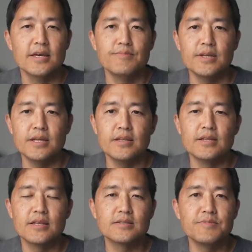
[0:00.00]
meaning it
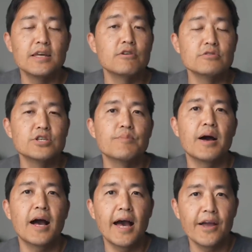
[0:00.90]
doesn't mean that it will jump
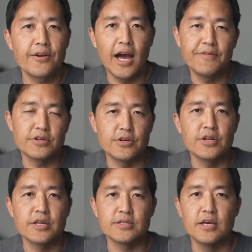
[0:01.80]
higher after
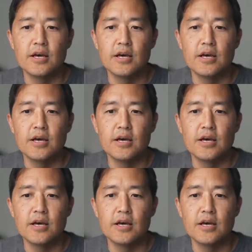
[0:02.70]
earnings.